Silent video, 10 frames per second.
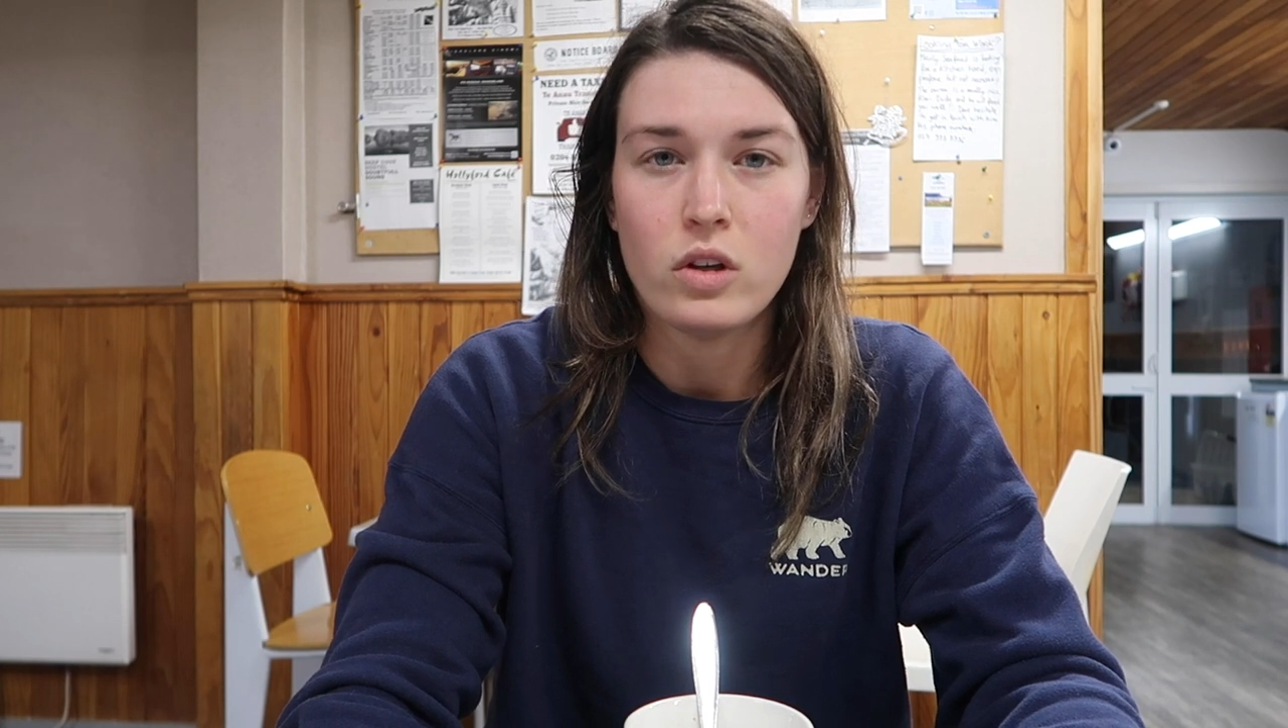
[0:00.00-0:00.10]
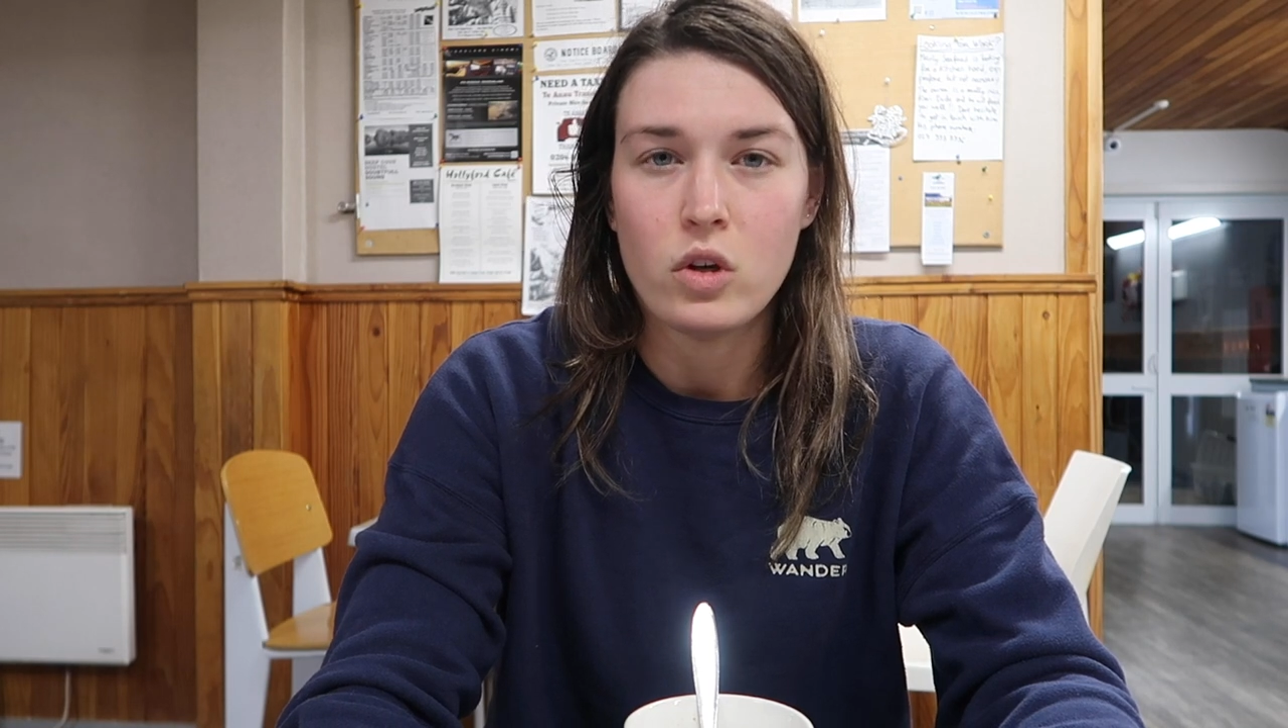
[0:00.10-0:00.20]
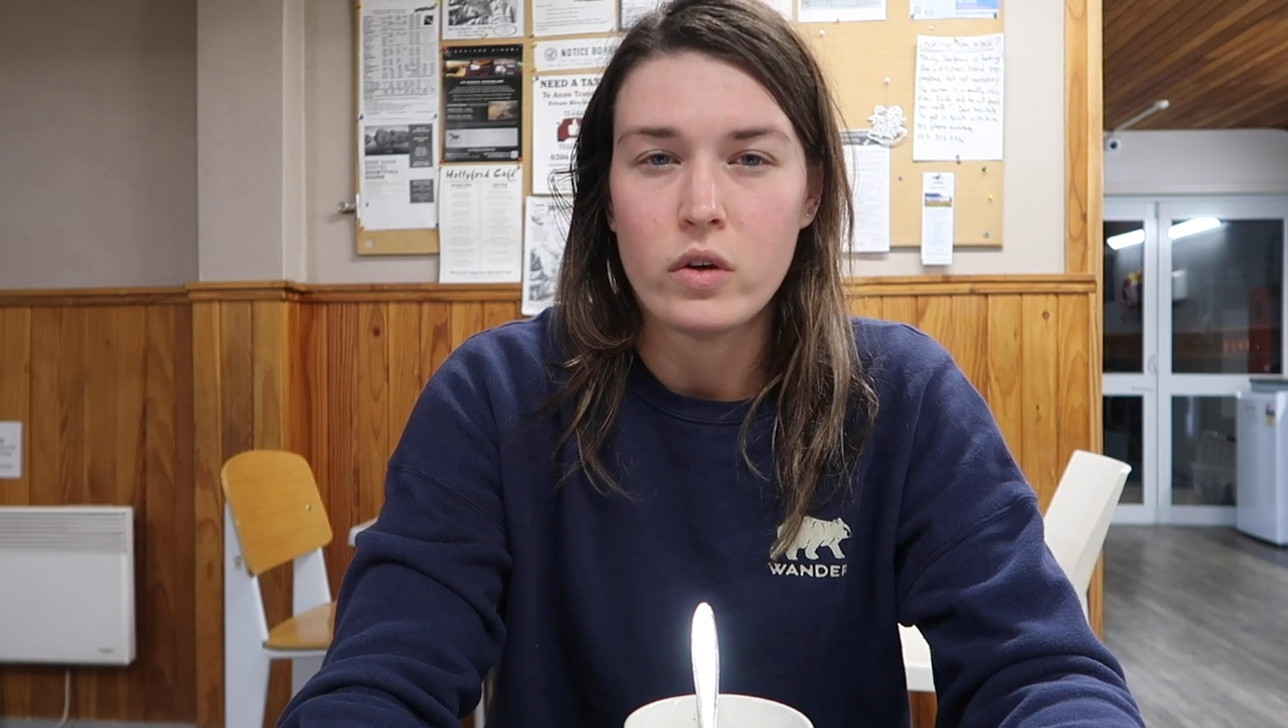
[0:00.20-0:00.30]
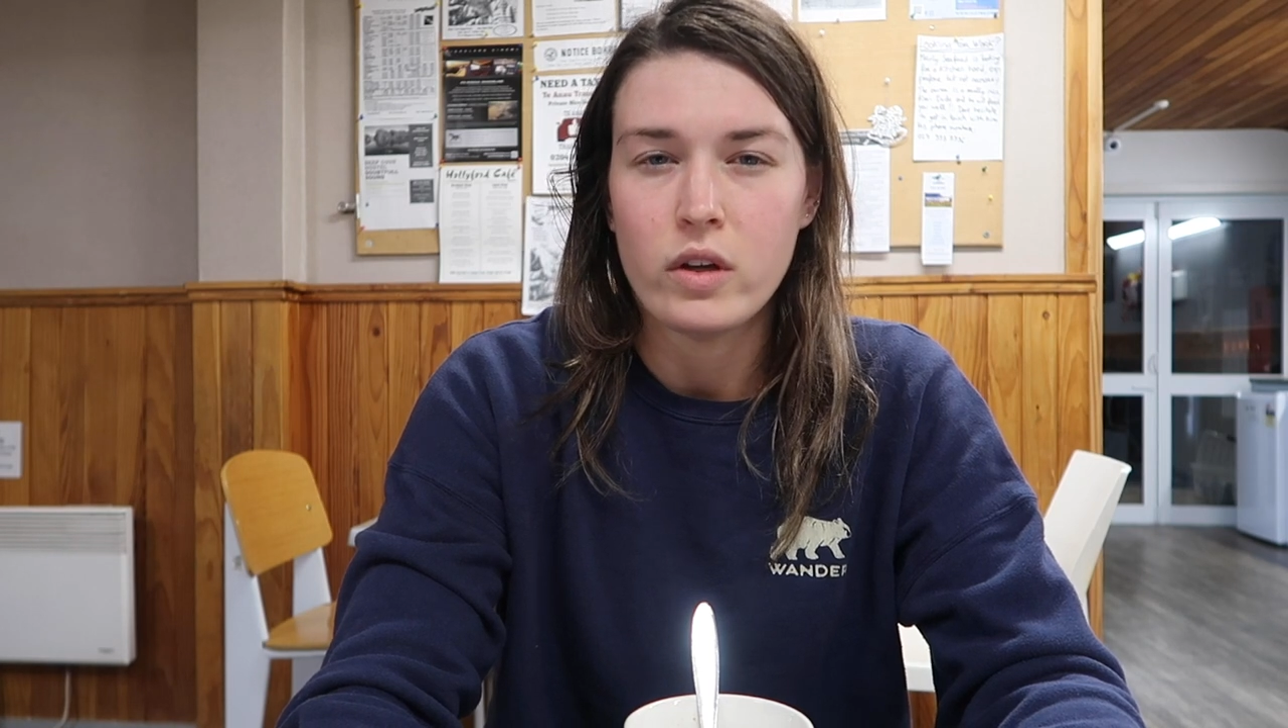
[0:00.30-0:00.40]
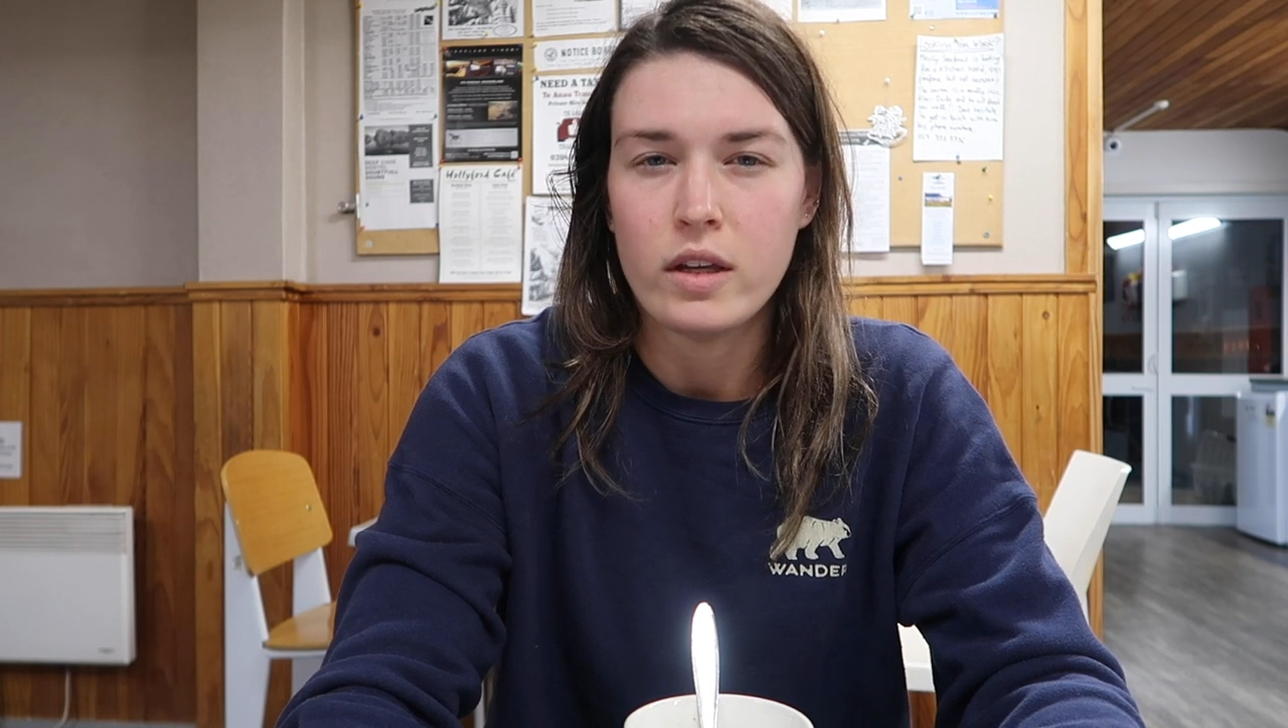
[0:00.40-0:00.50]

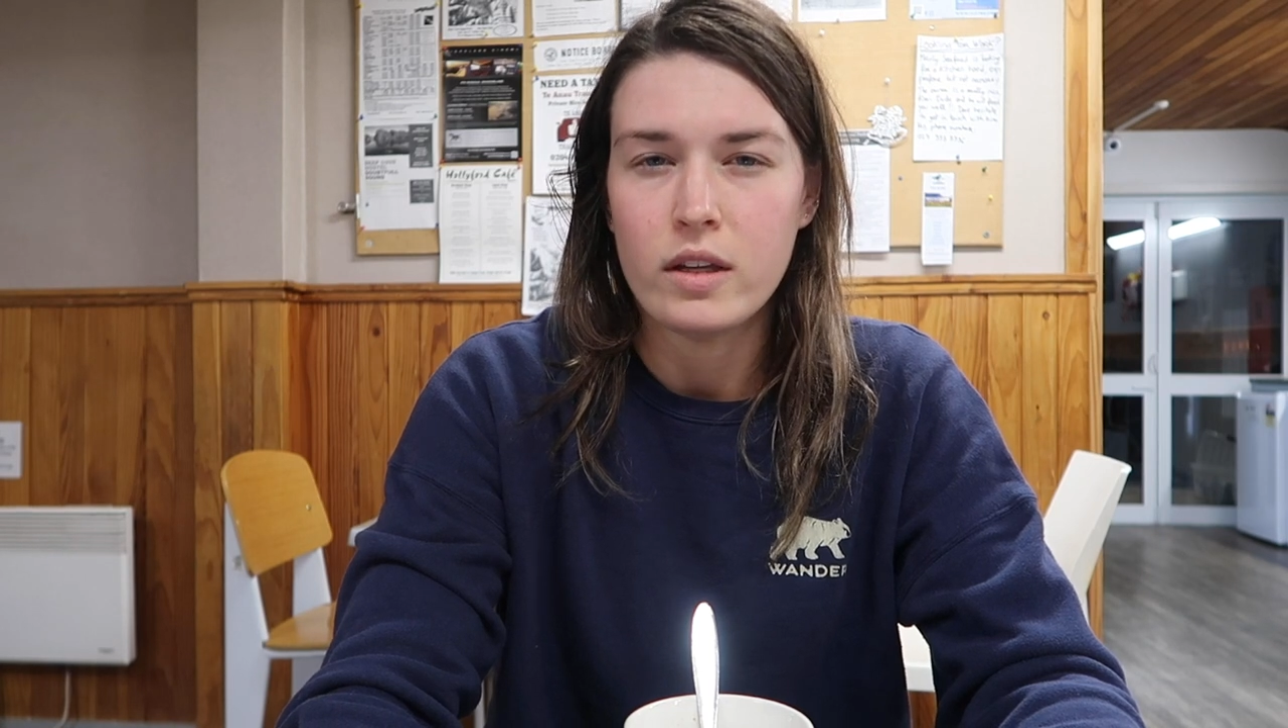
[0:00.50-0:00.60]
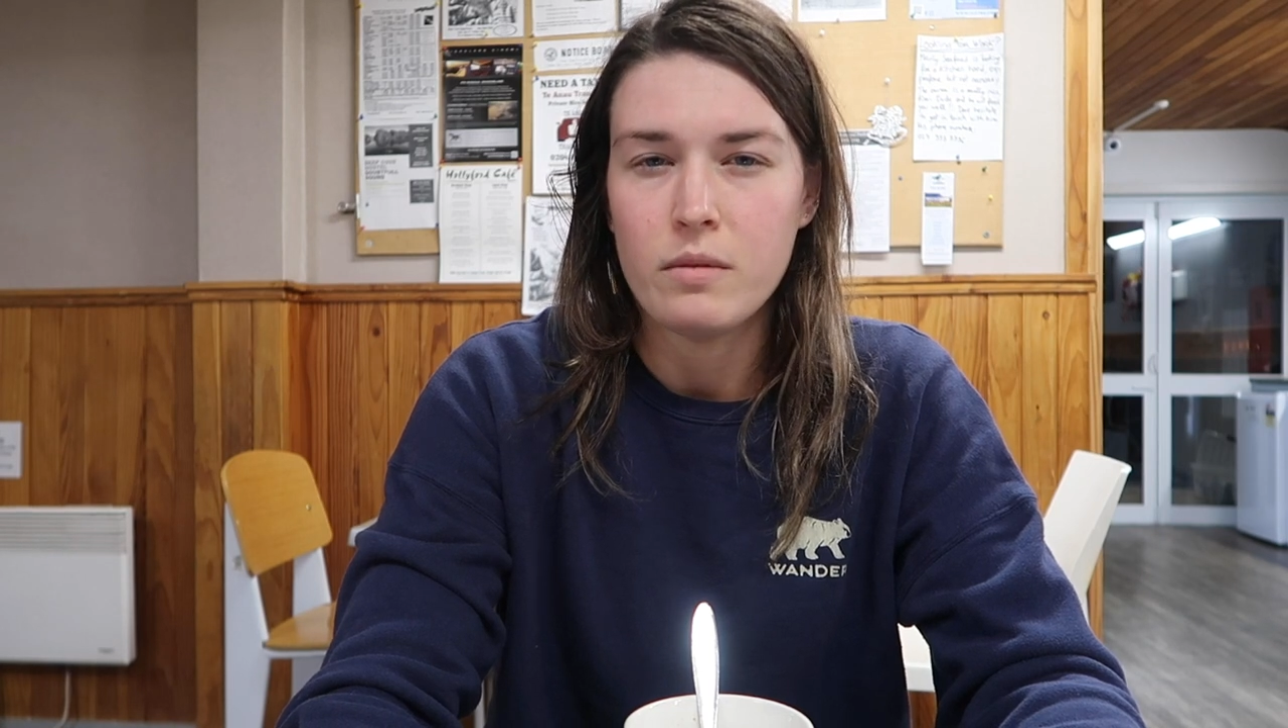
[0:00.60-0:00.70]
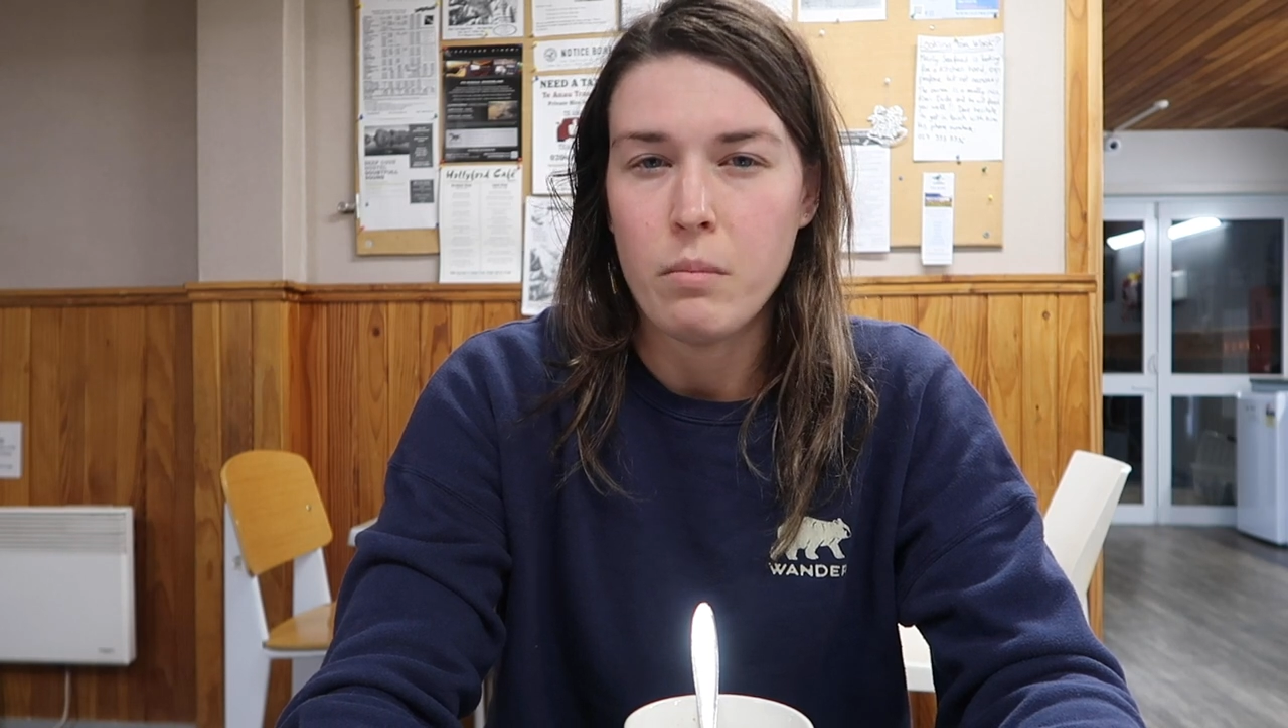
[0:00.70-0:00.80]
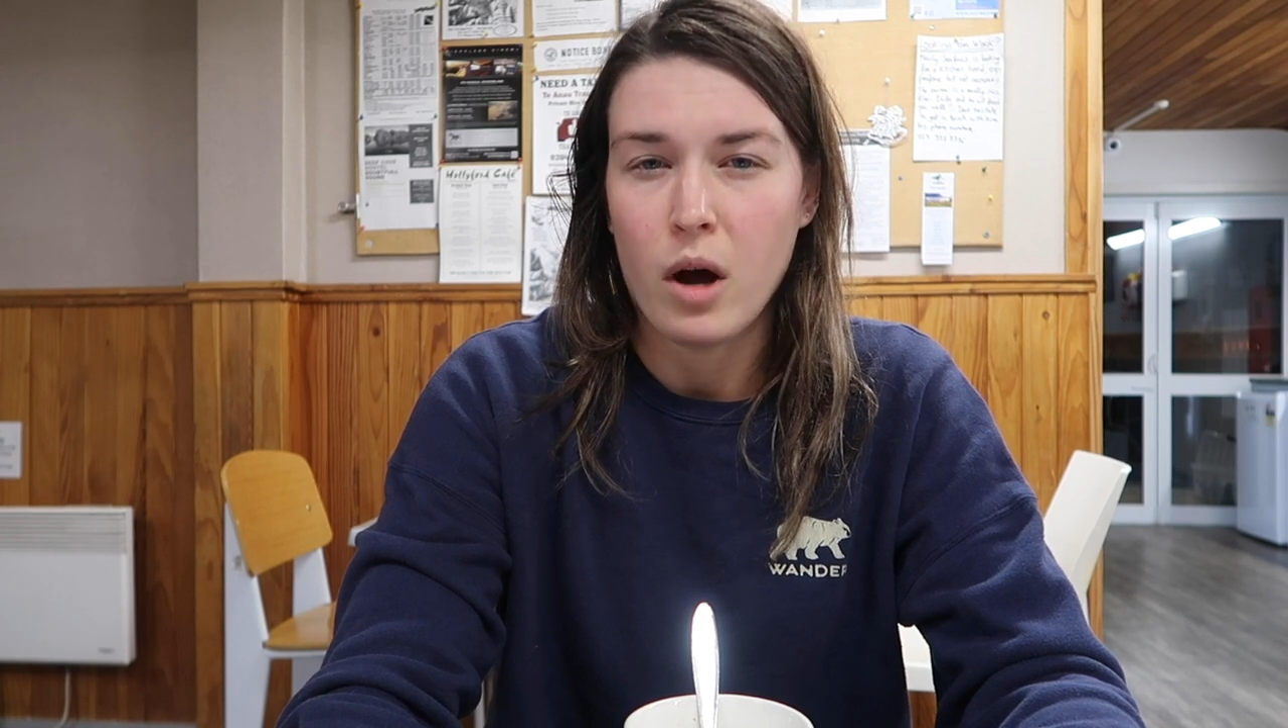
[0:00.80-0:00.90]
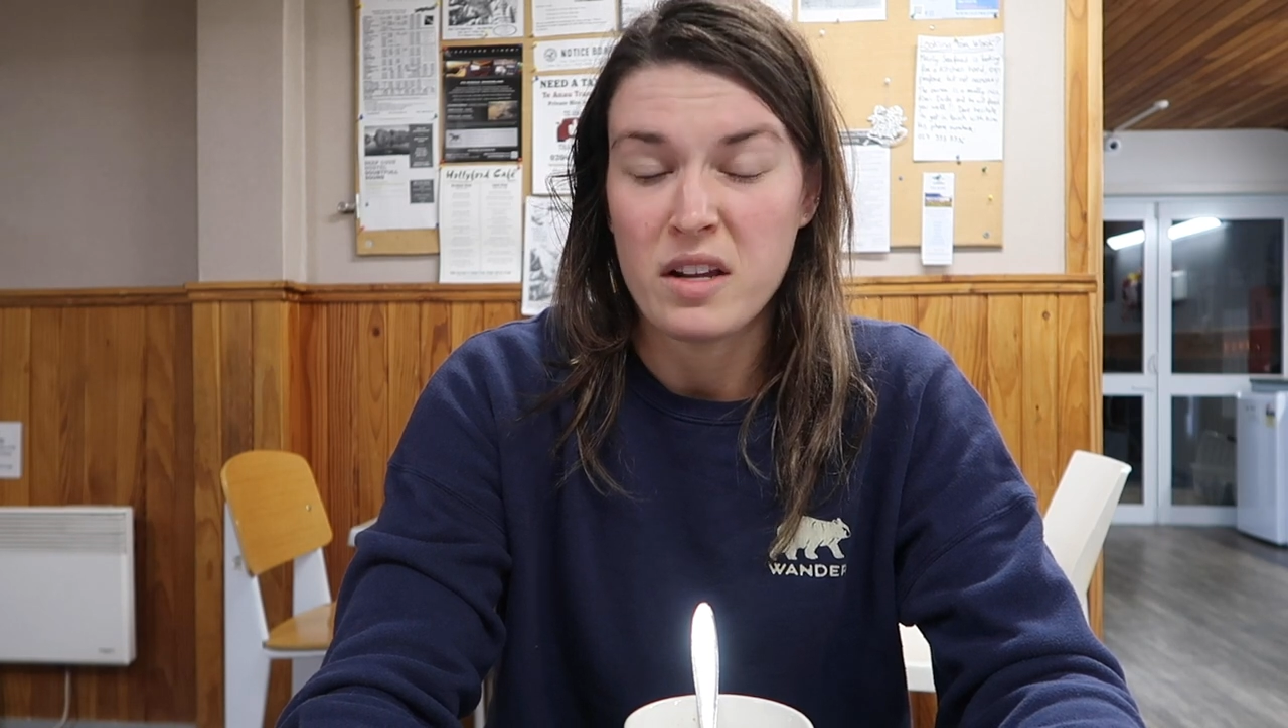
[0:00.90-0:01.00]

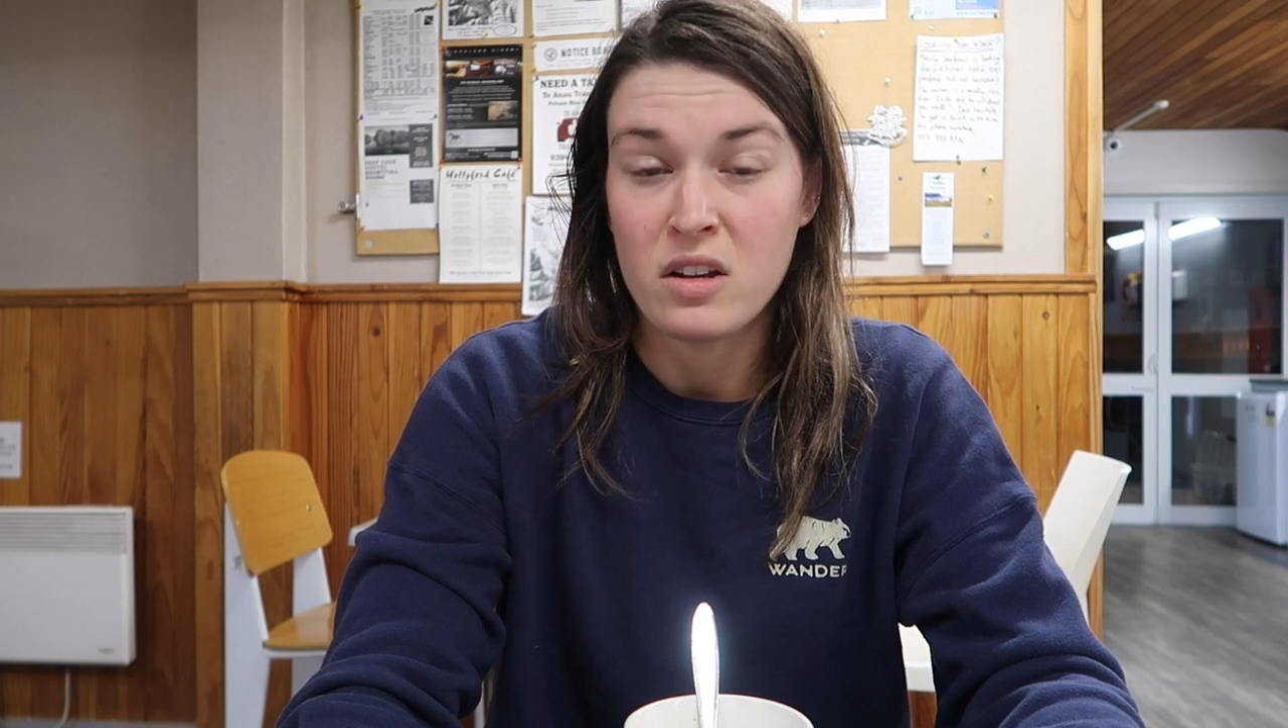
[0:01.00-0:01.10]
good body